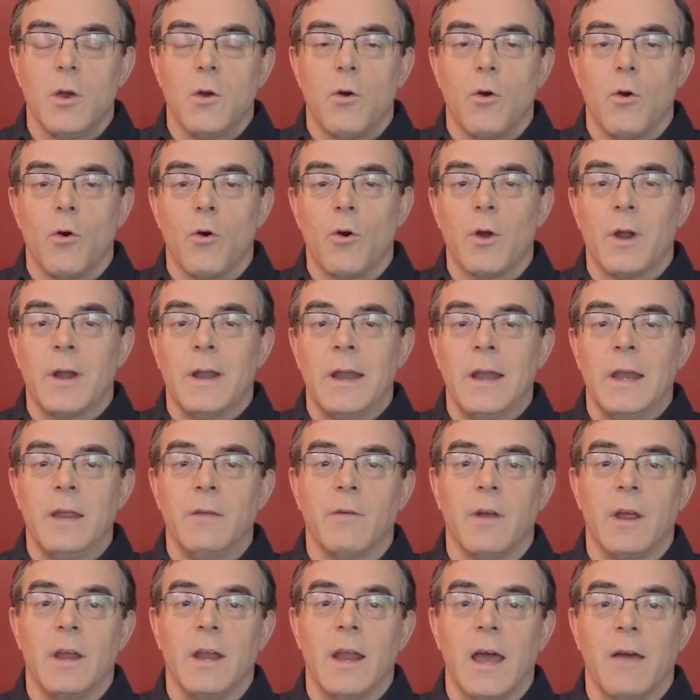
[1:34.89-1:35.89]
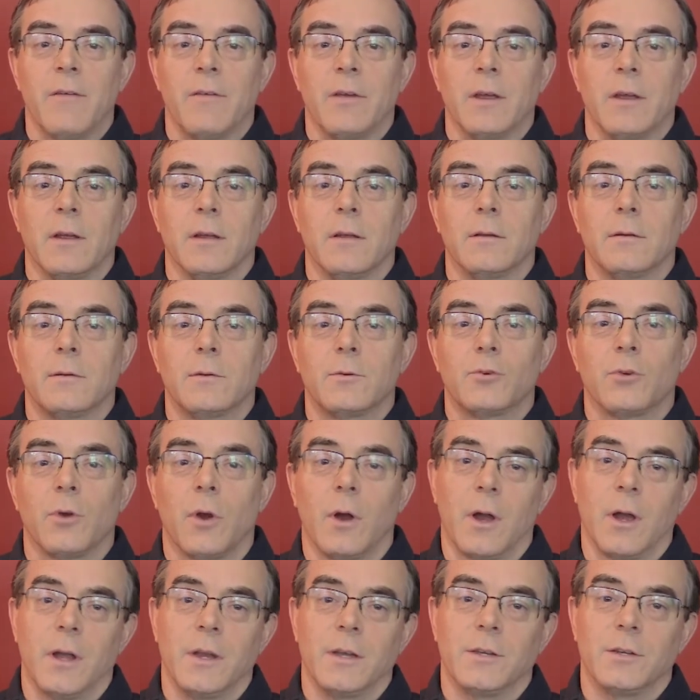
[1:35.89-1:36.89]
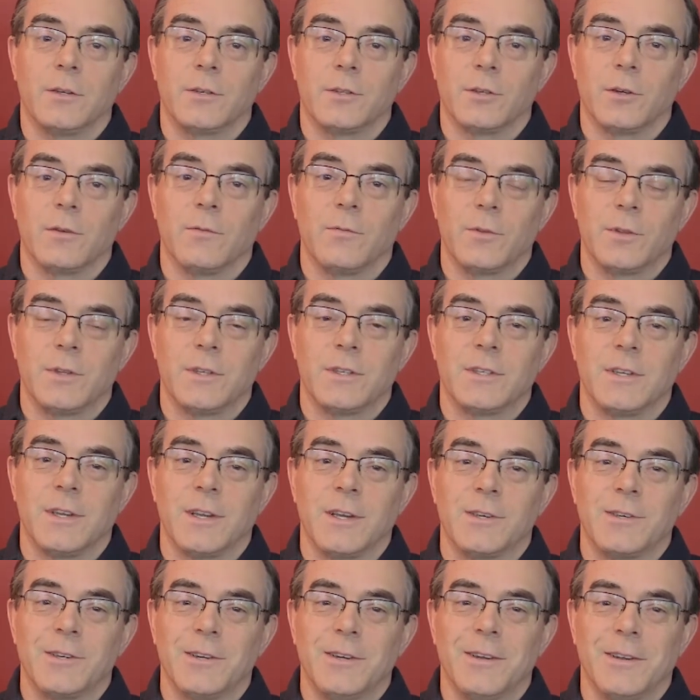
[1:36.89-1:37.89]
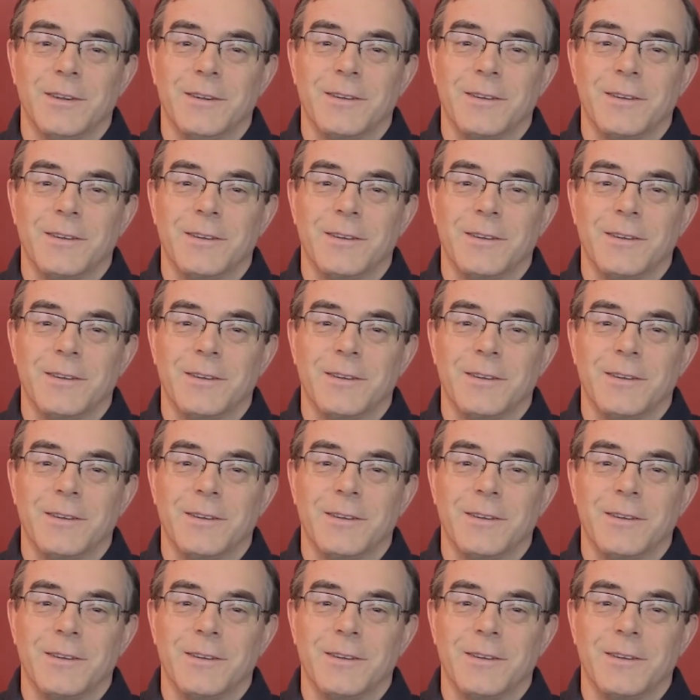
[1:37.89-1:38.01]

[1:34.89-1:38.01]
or at any rate, having tried to serve with distinction.